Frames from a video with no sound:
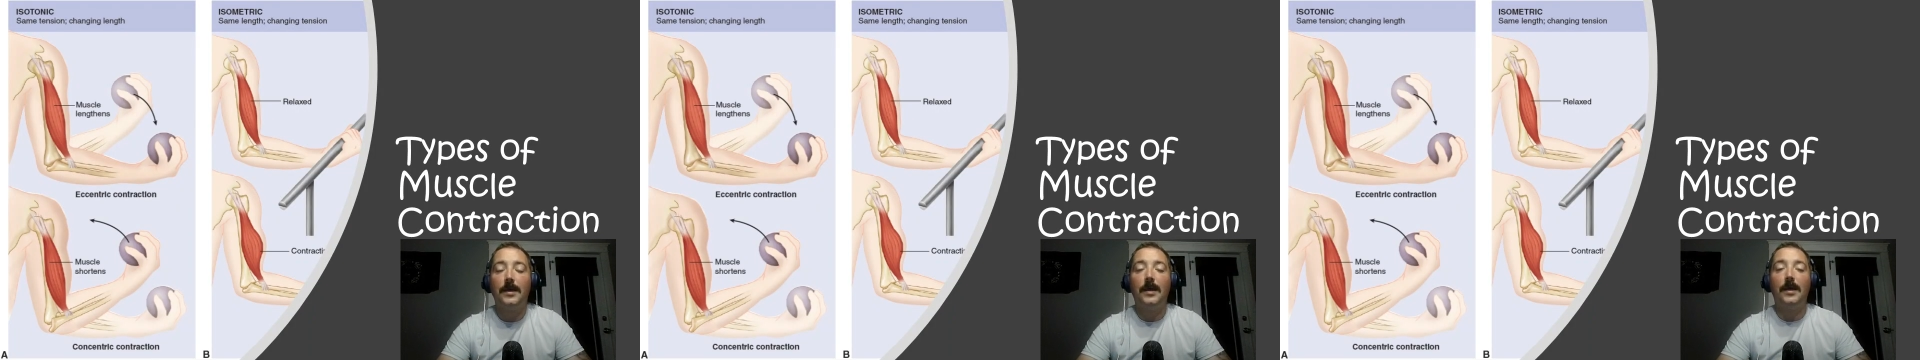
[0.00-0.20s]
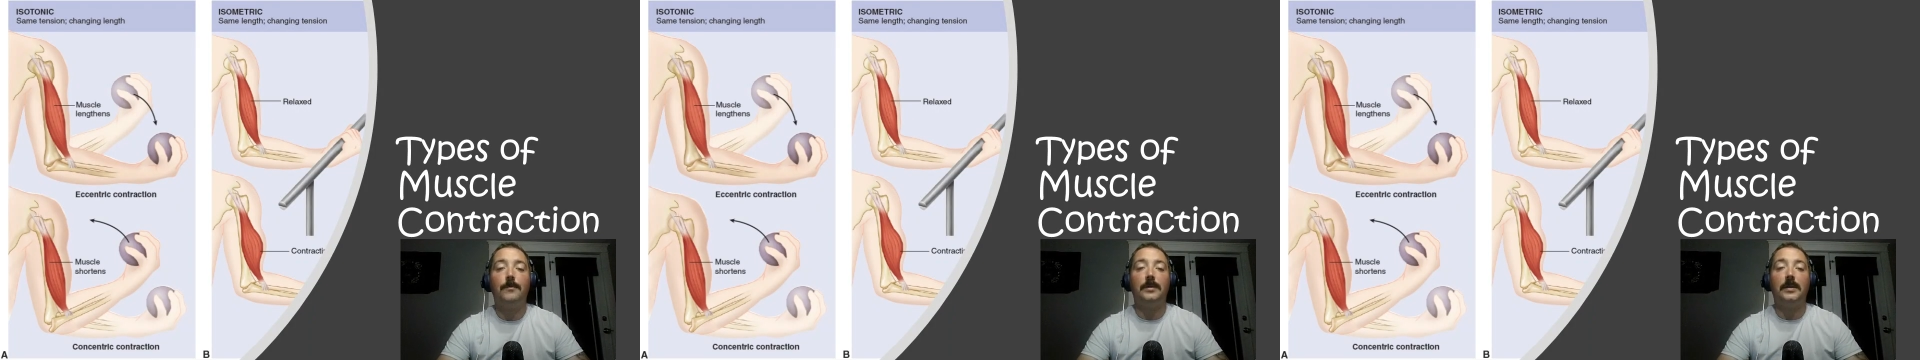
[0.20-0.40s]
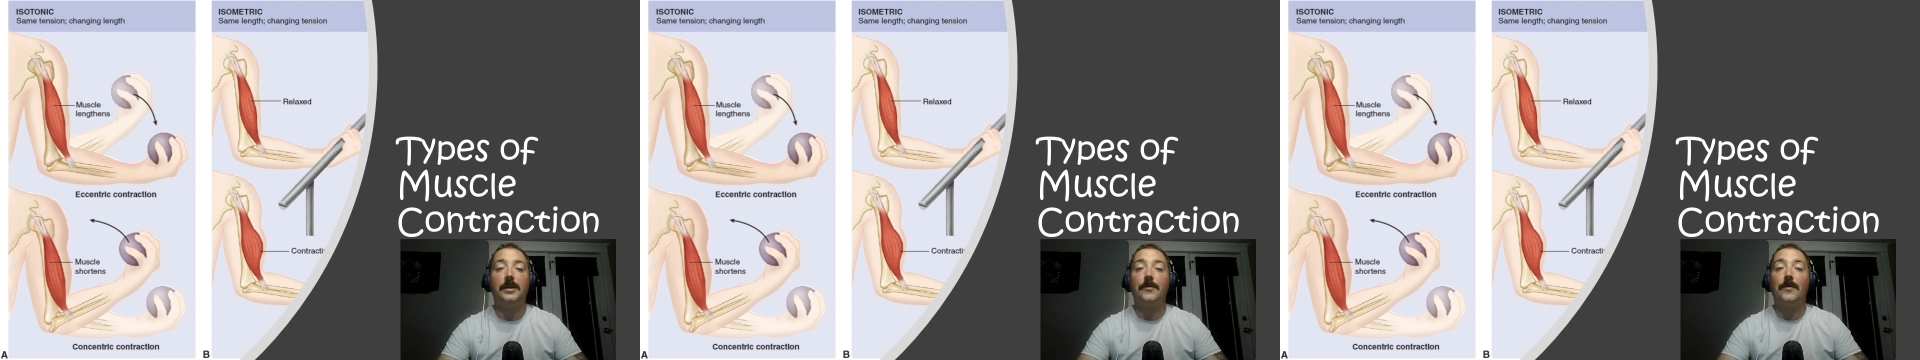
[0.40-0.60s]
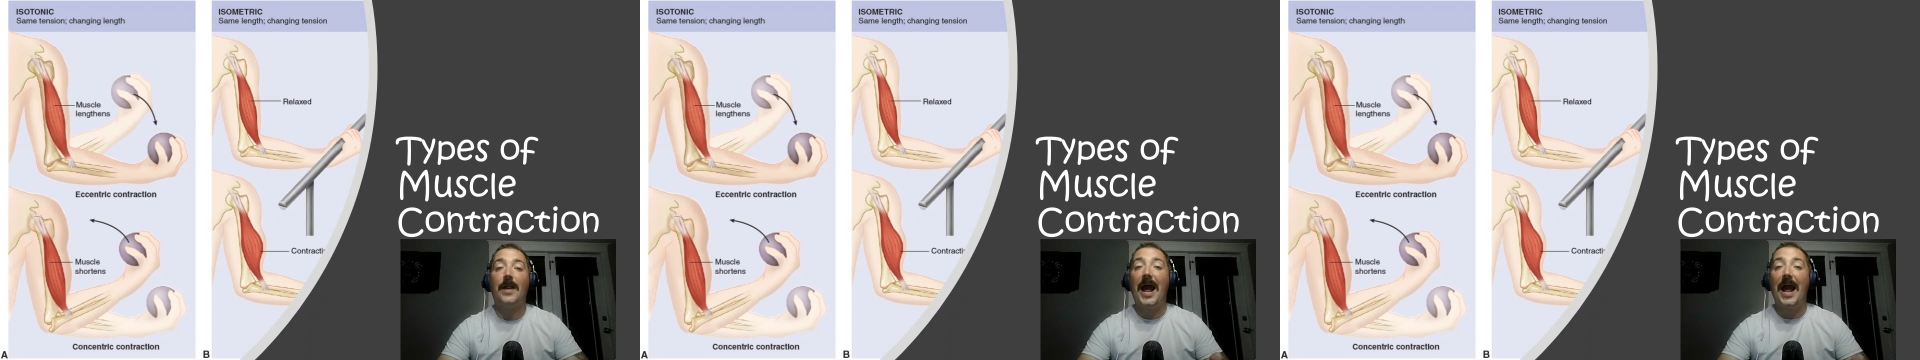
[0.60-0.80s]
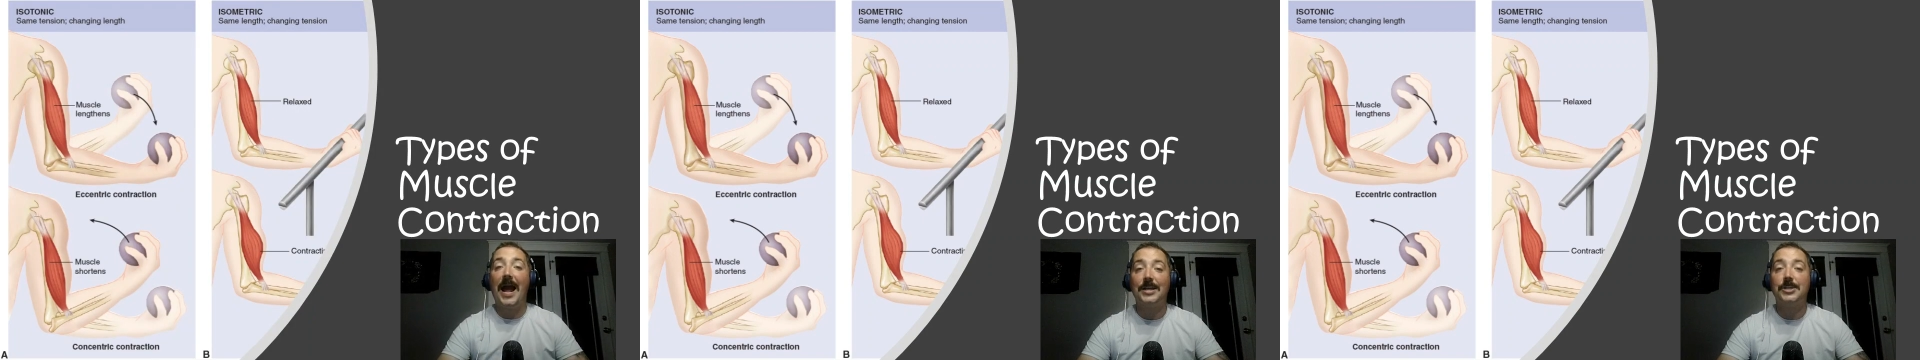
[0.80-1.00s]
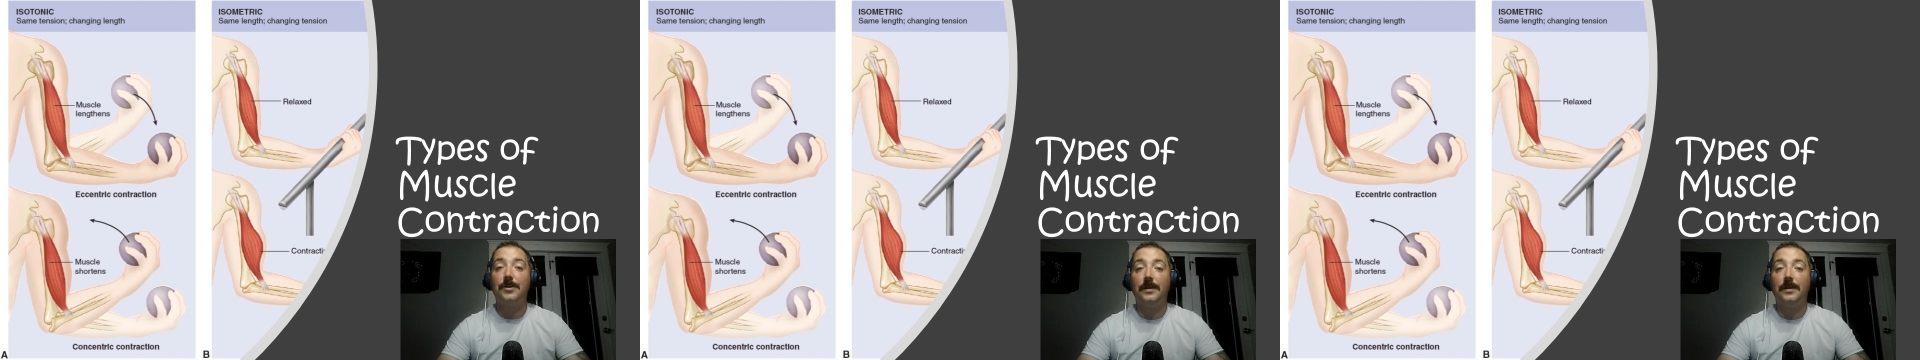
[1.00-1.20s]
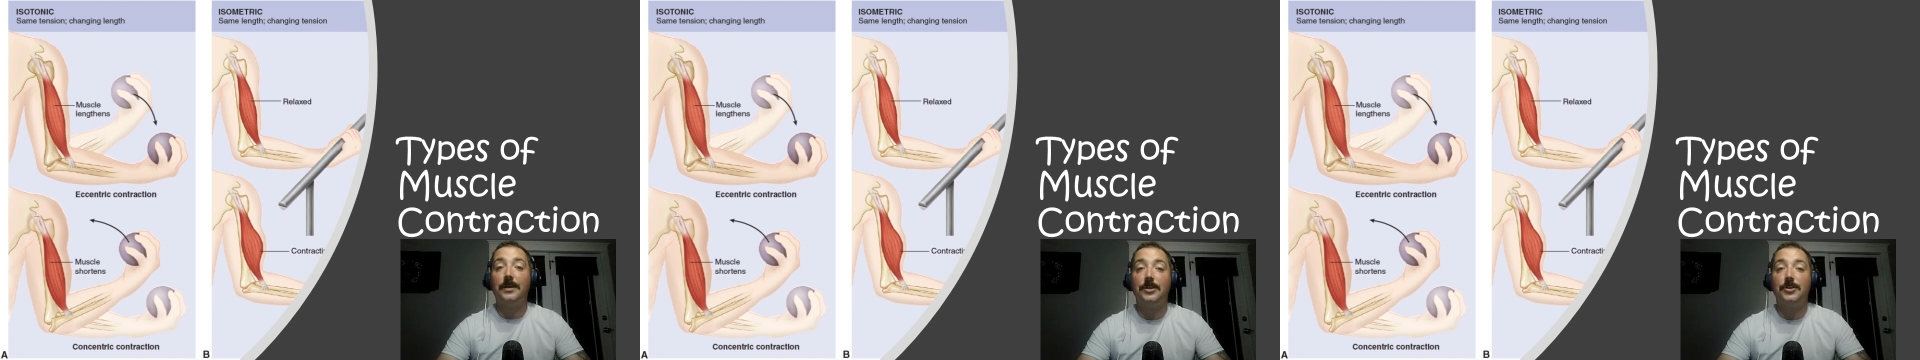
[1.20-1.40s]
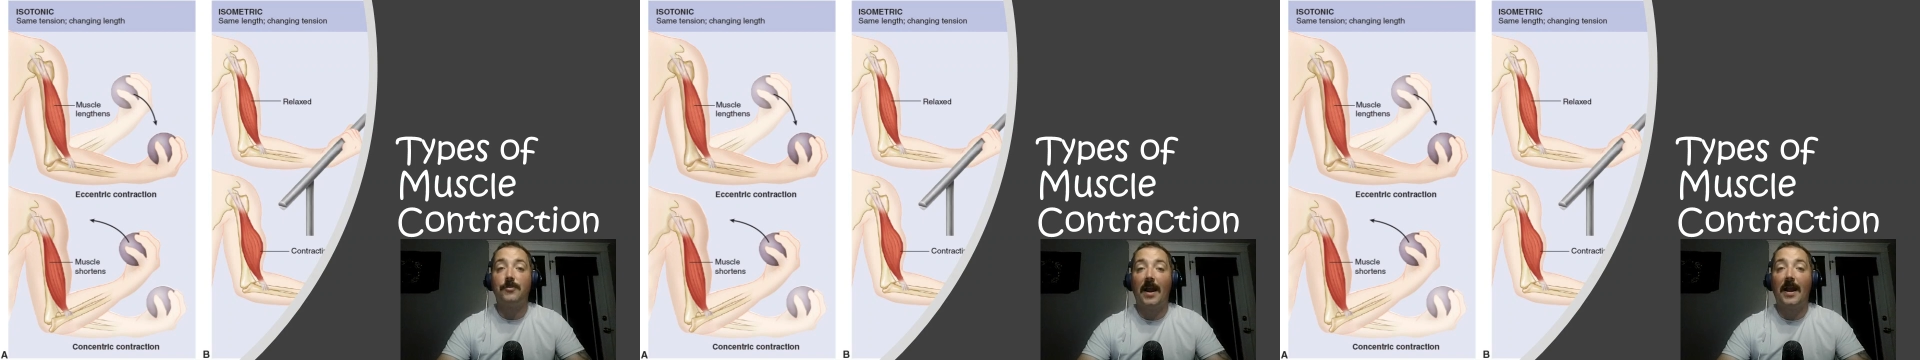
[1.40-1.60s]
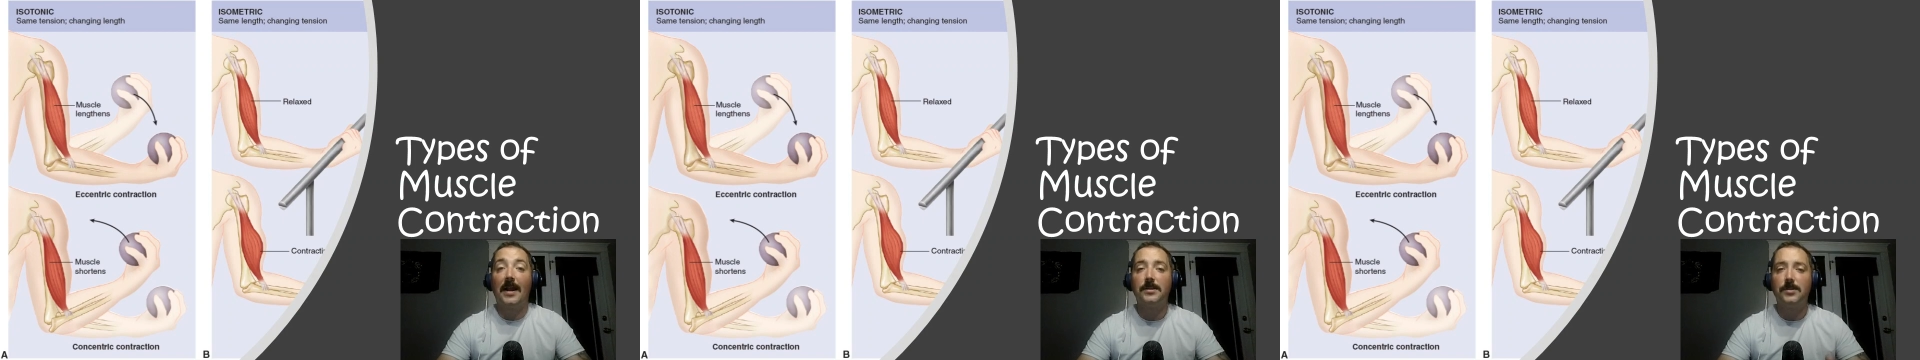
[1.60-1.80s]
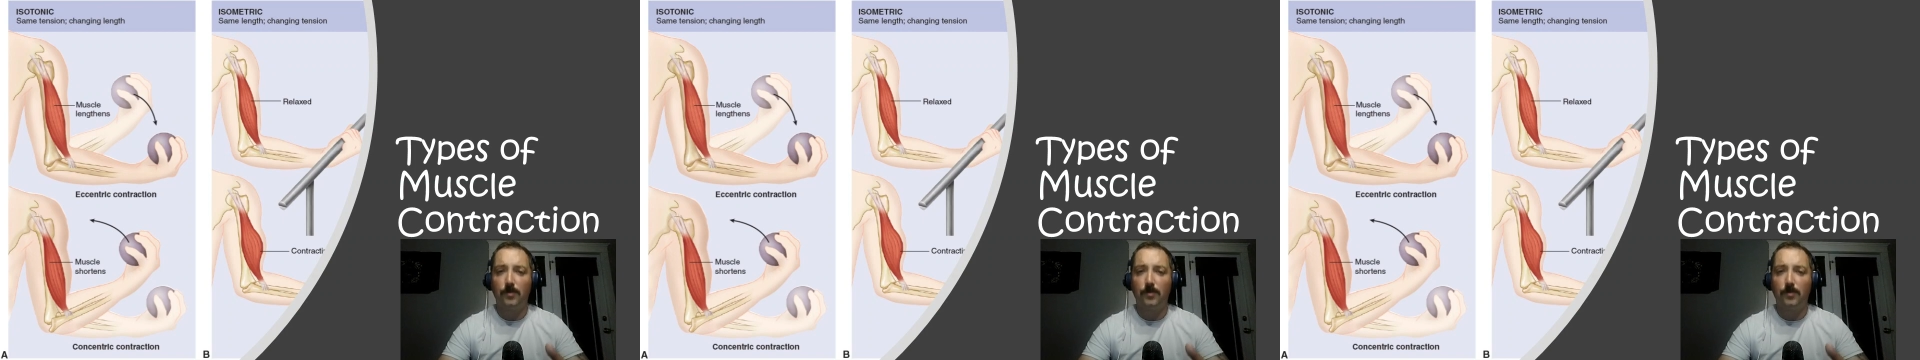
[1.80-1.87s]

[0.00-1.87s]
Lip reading: It will either actually contract,